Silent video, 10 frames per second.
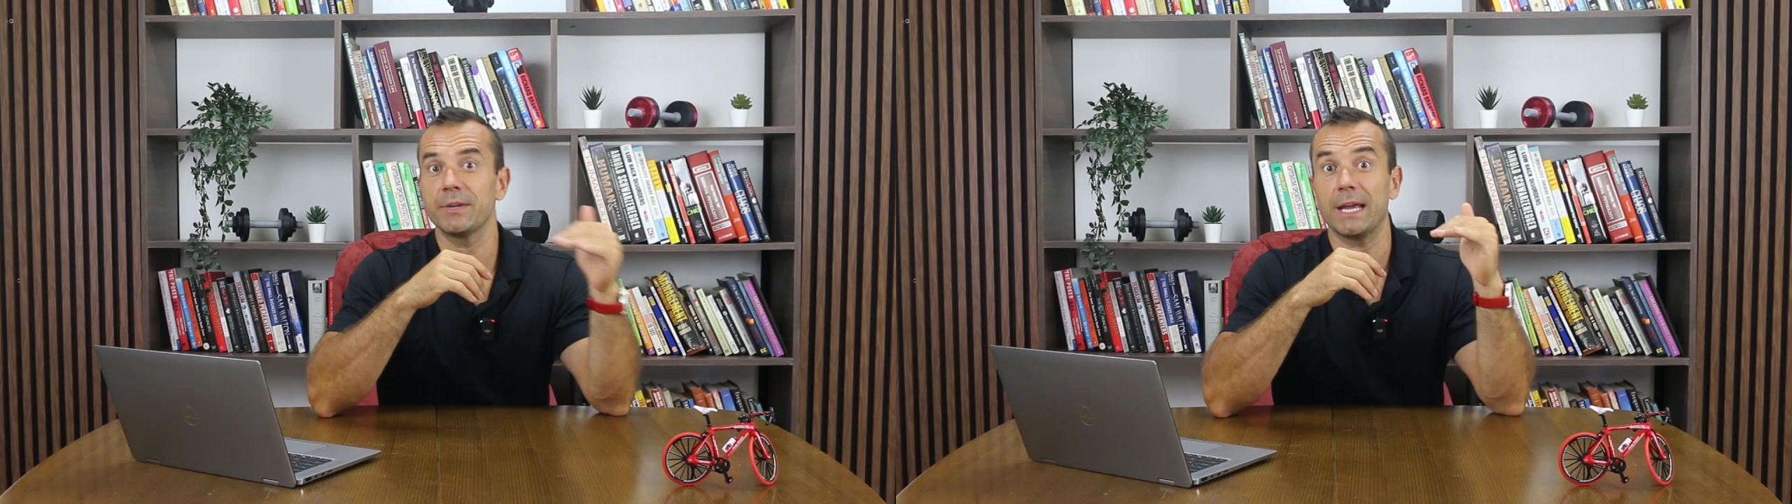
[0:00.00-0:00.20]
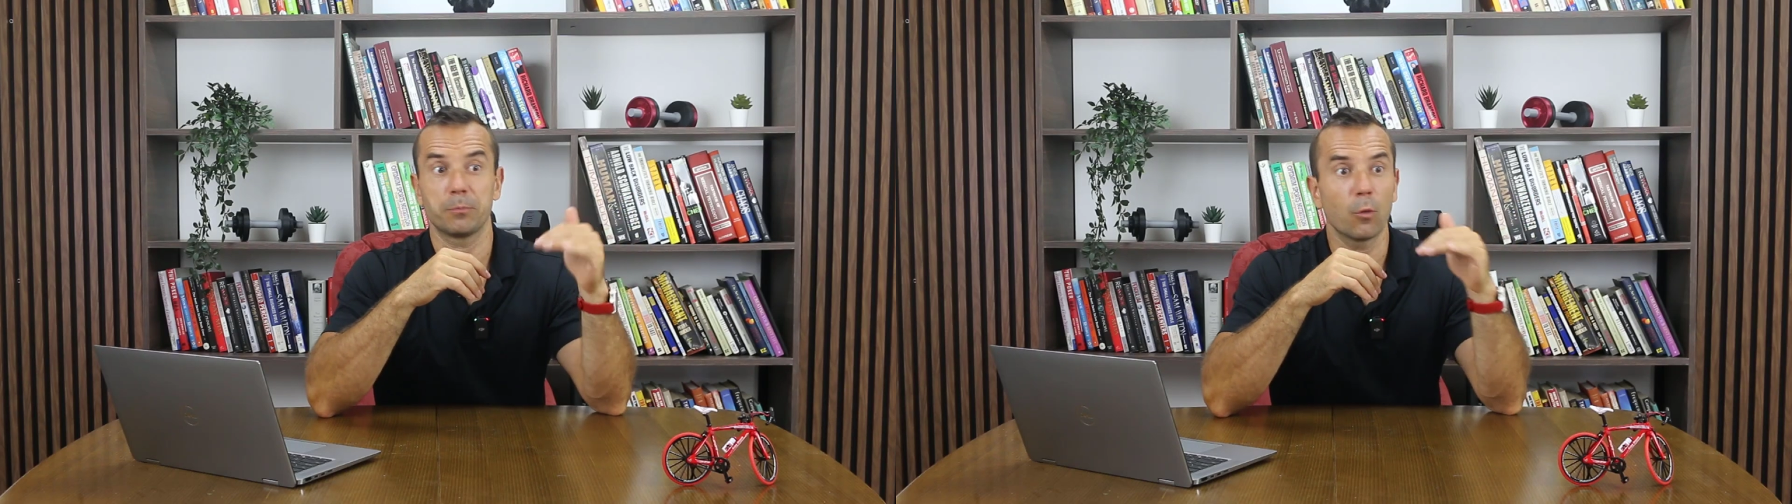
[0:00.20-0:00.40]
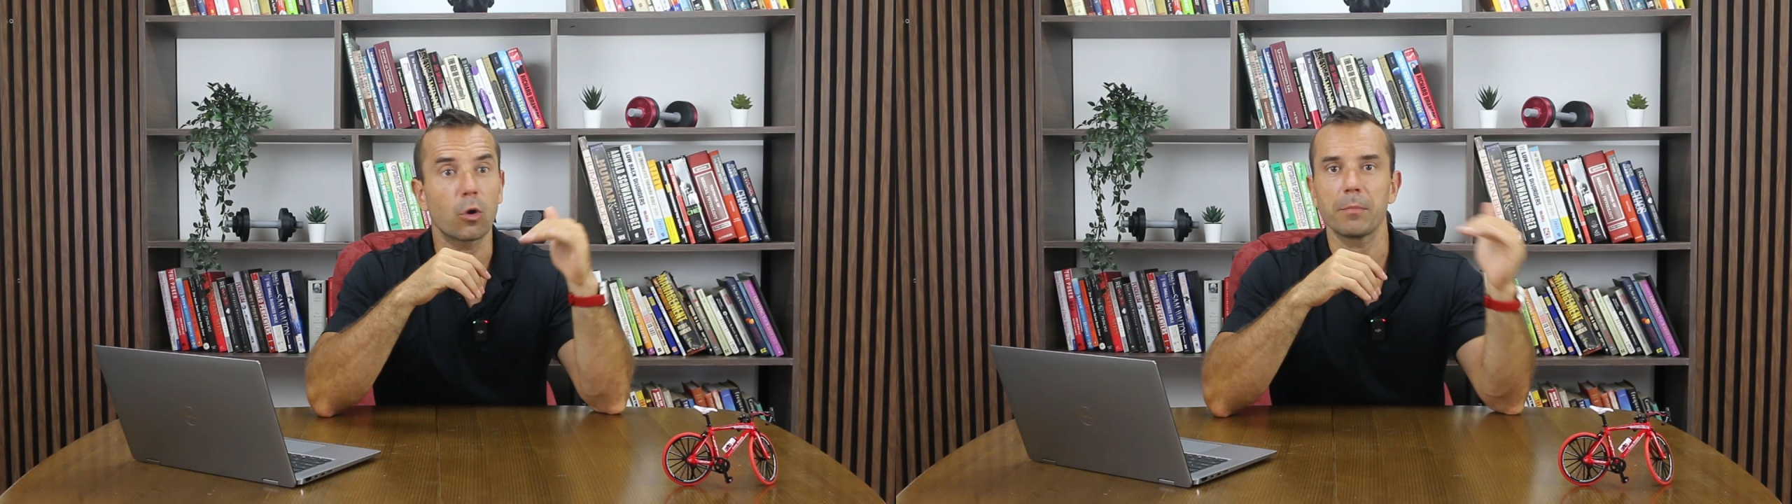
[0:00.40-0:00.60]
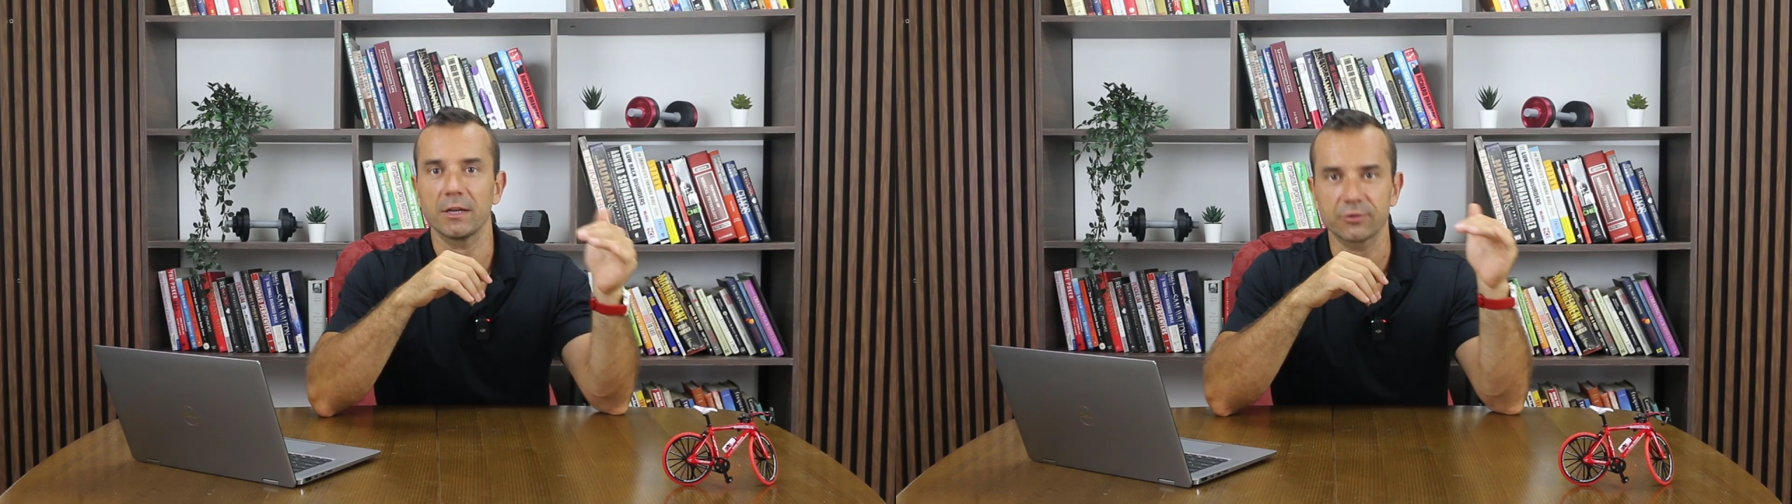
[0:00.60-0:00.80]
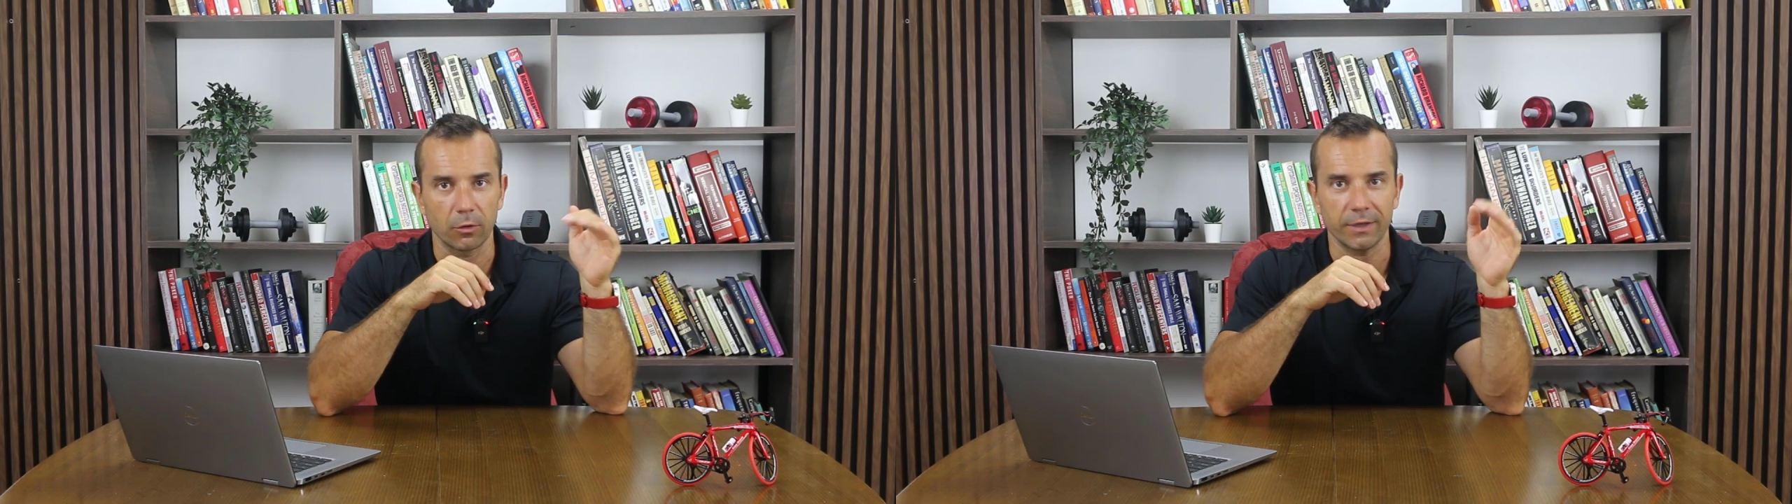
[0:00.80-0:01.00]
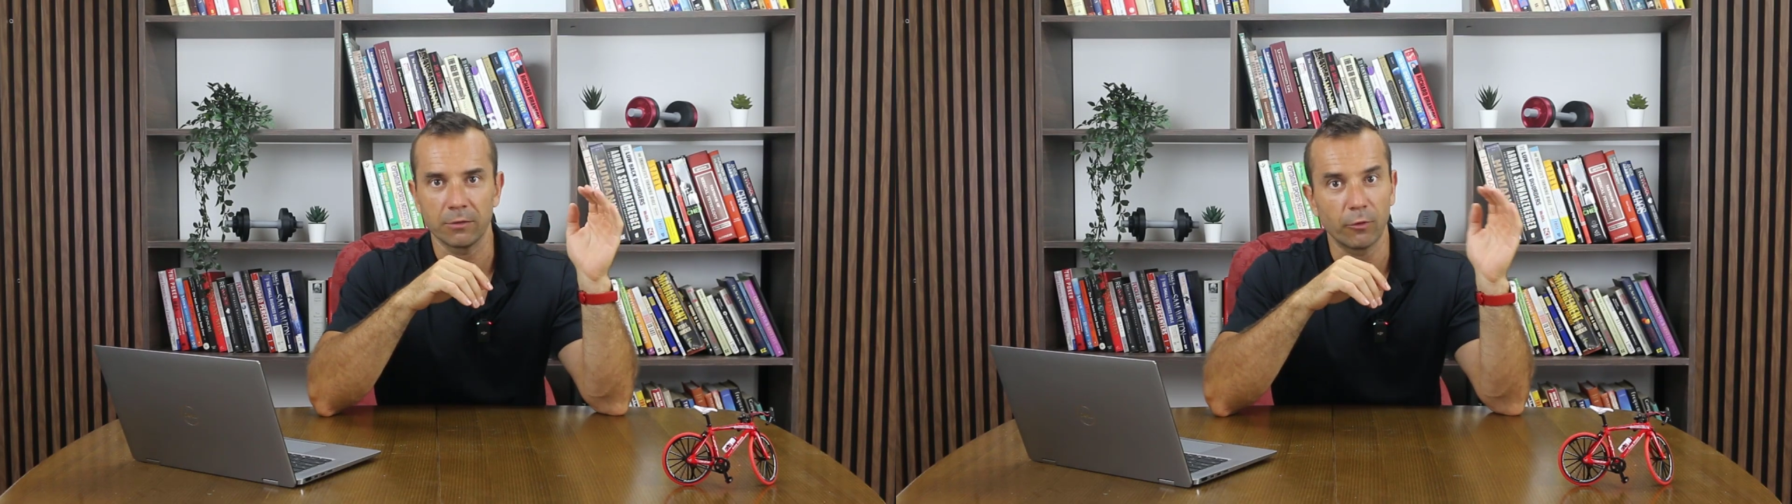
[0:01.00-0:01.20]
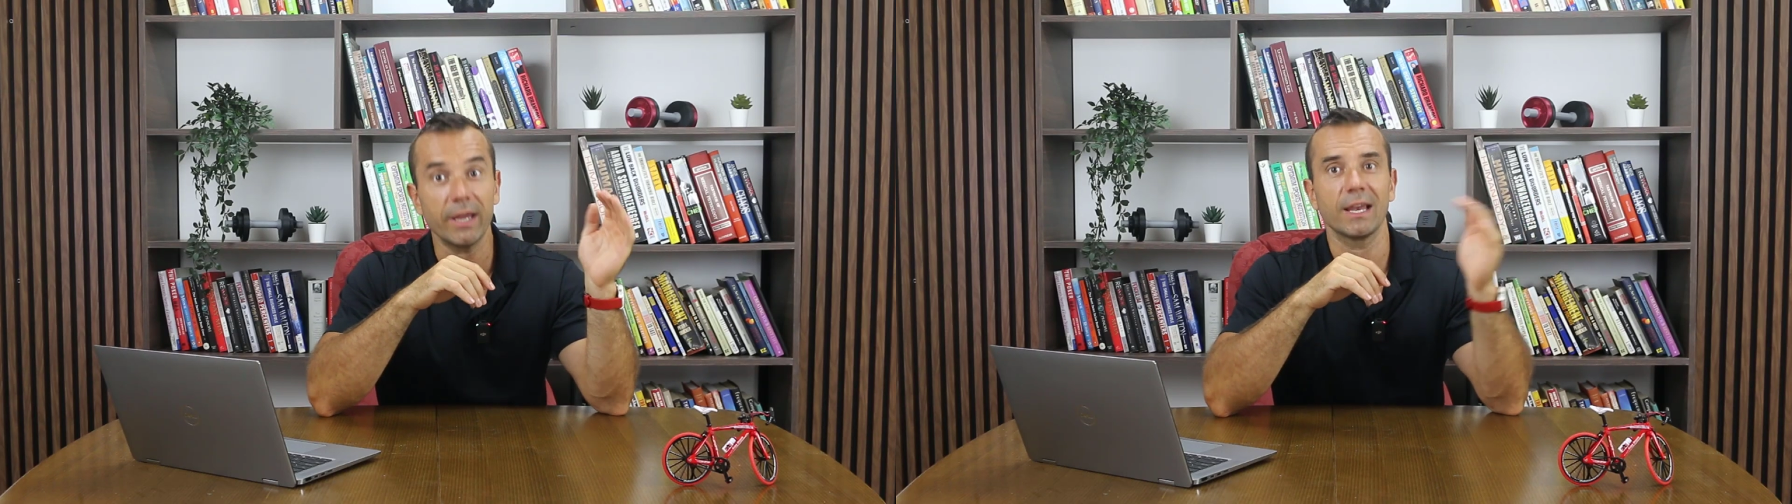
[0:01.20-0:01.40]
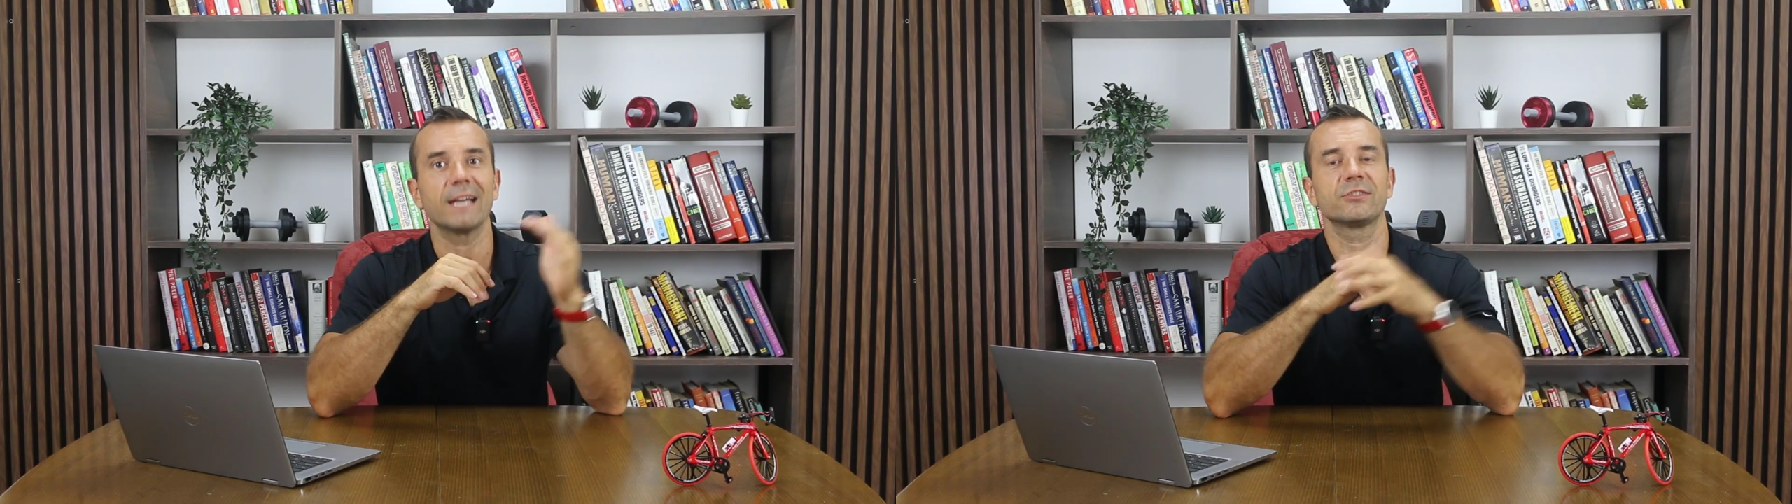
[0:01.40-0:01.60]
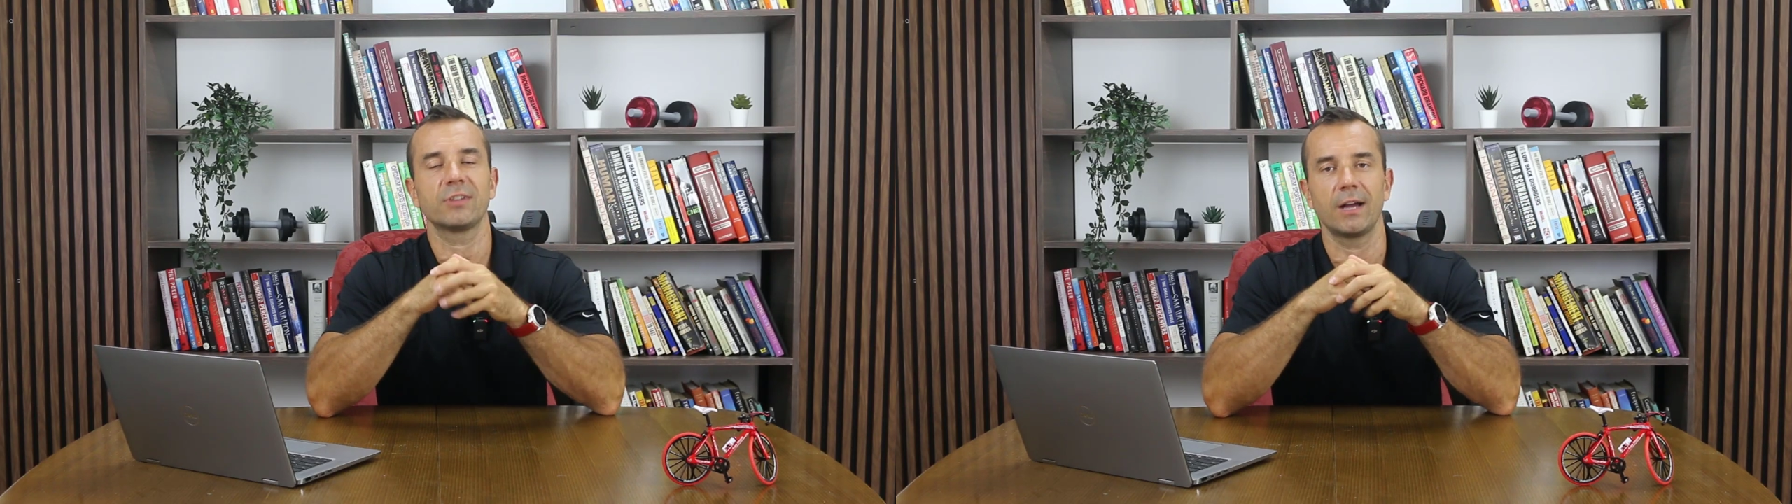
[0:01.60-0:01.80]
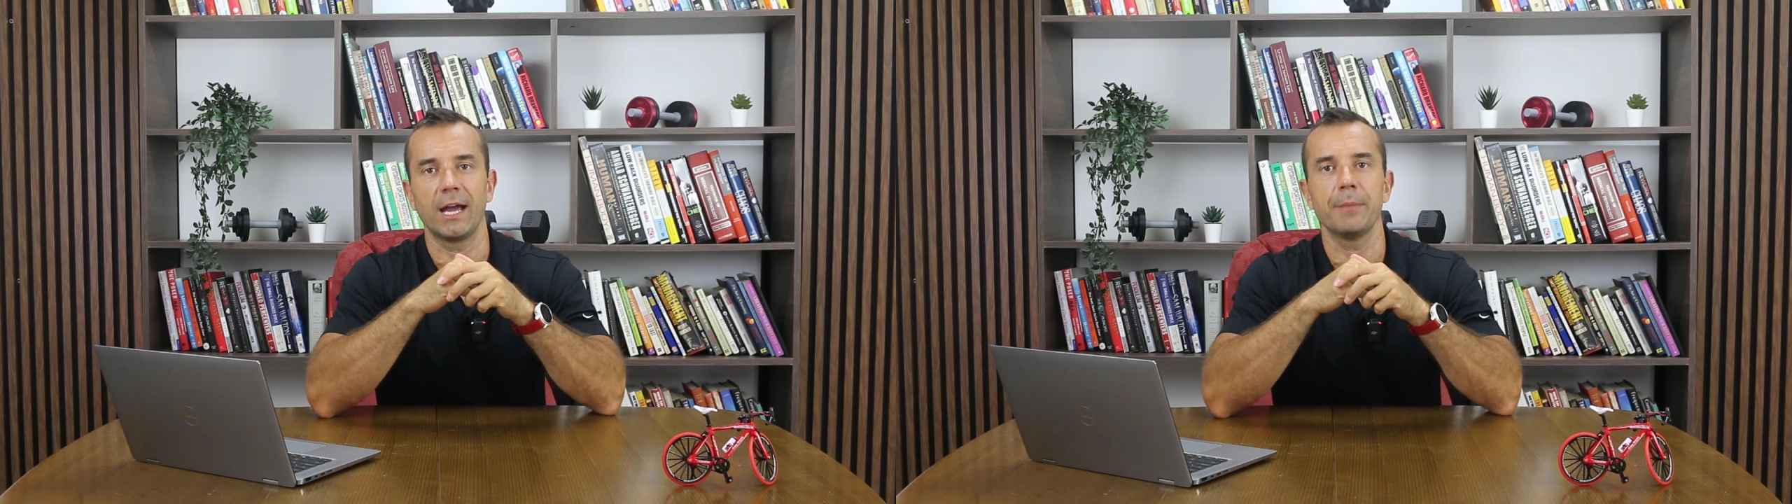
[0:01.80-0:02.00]
get more muscle in way less
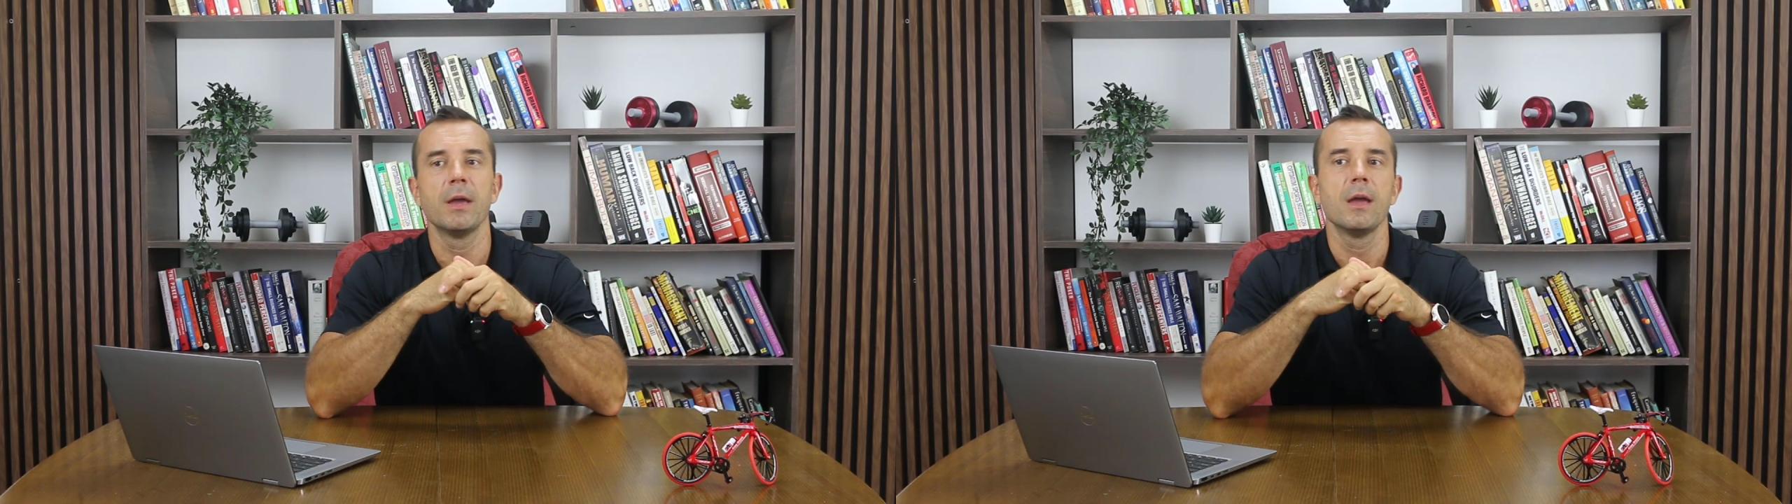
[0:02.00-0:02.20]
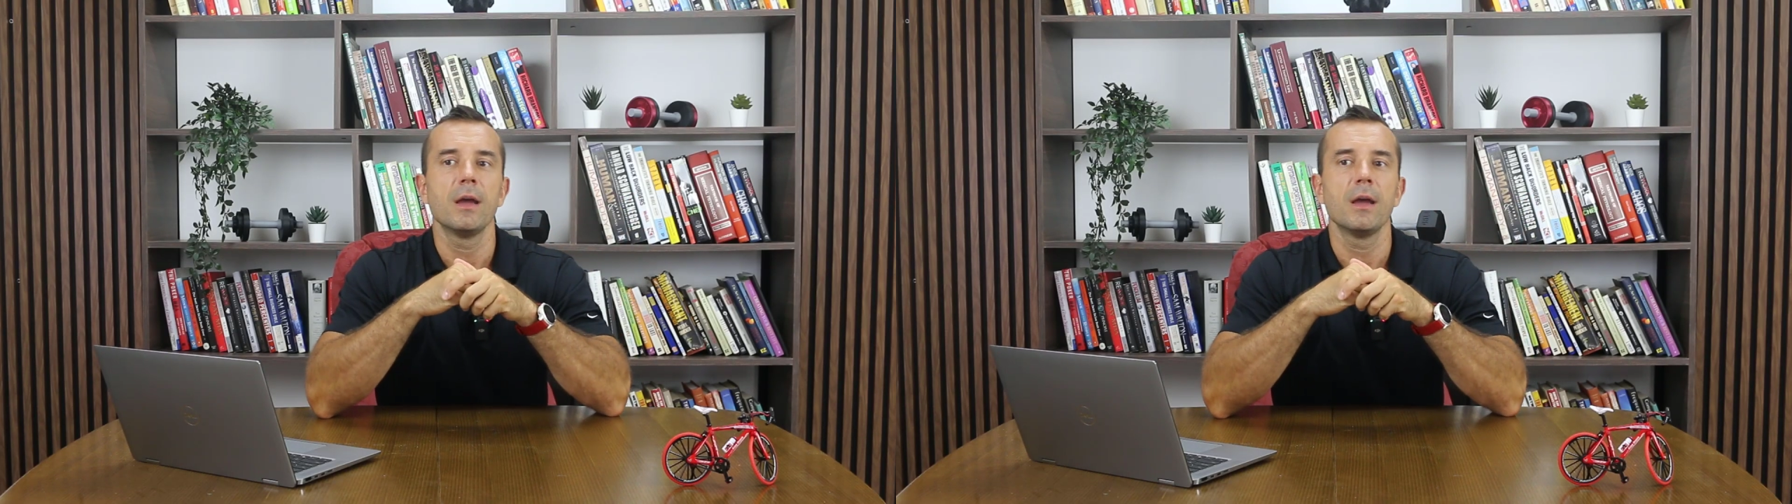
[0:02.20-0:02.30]
time